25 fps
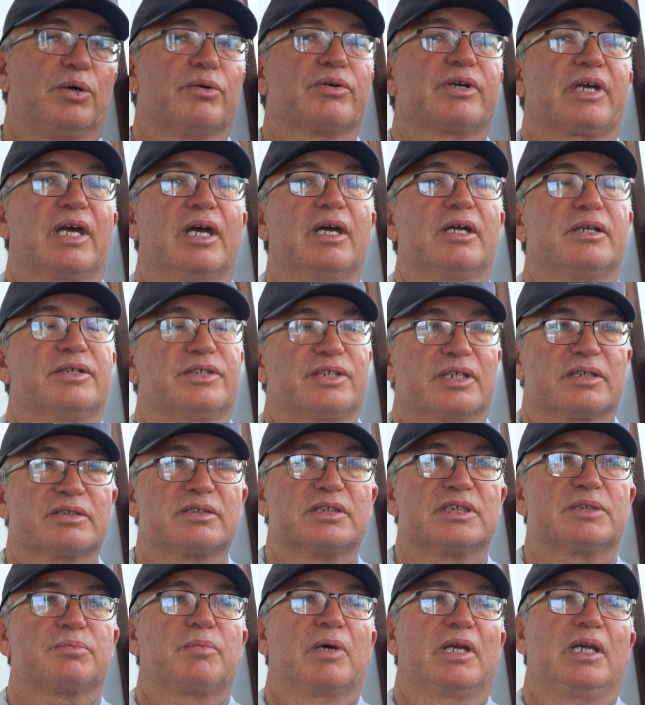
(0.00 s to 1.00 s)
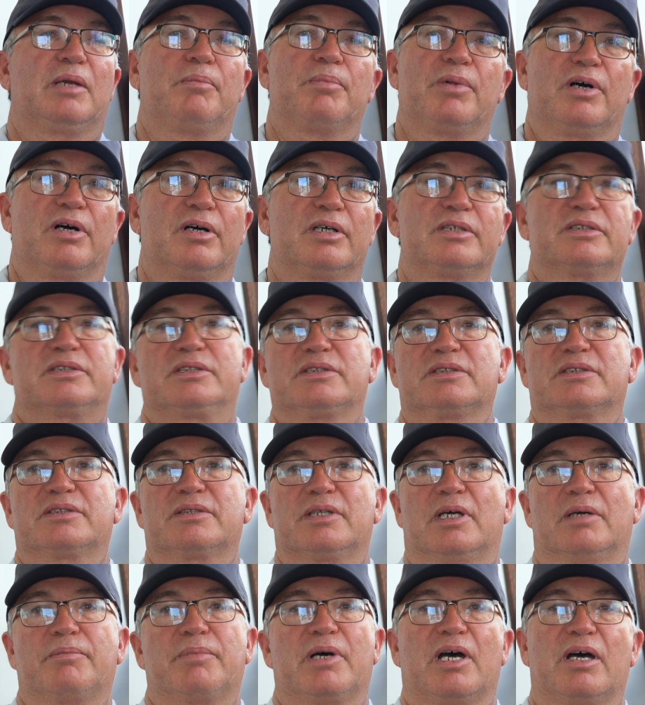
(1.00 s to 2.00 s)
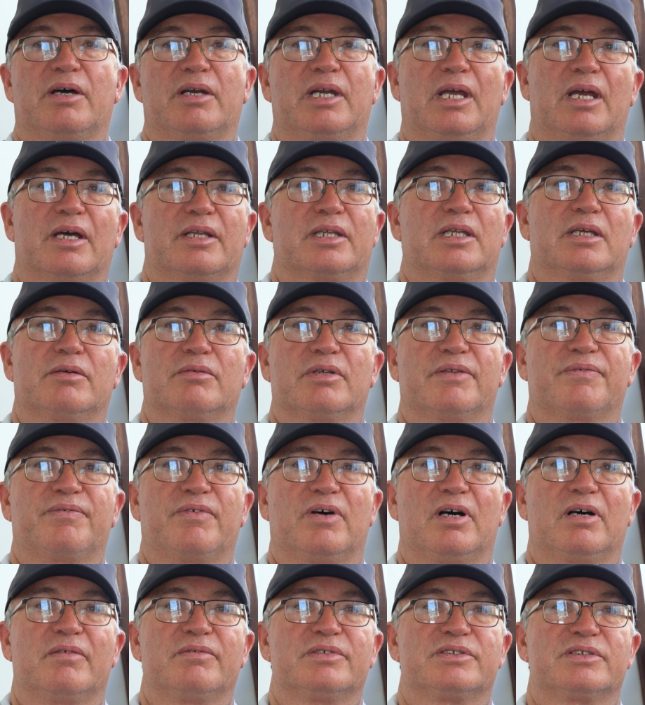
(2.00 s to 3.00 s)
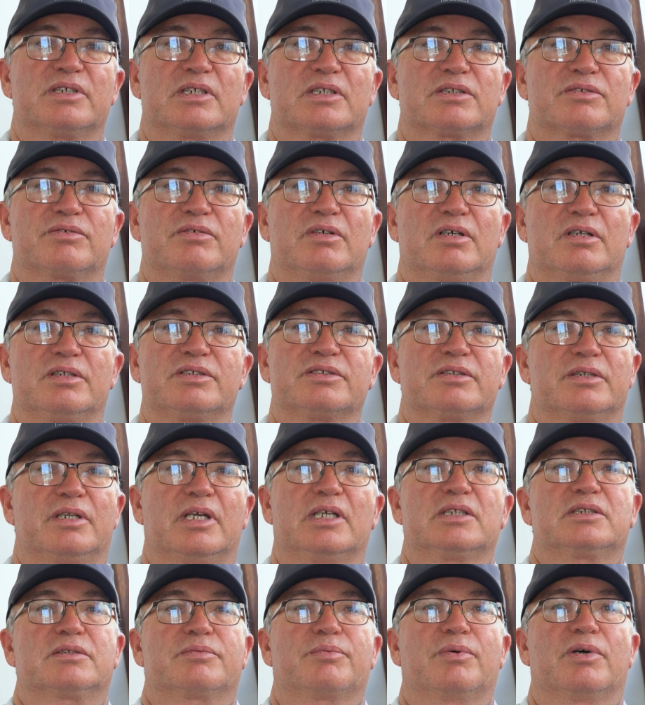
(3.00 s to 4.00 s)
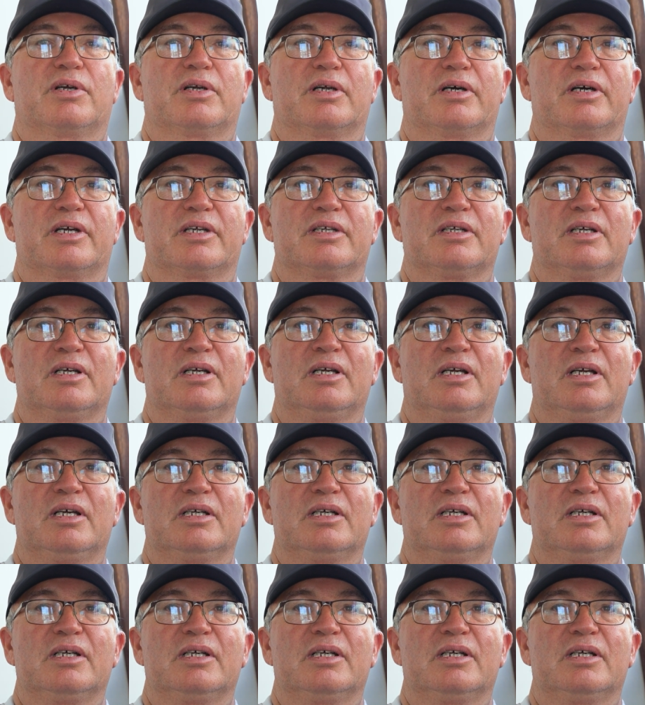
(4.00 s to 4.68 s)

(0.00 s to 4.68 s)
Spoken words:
will get just as many bites as a boat out there with 5 or 6 rods, and that's what I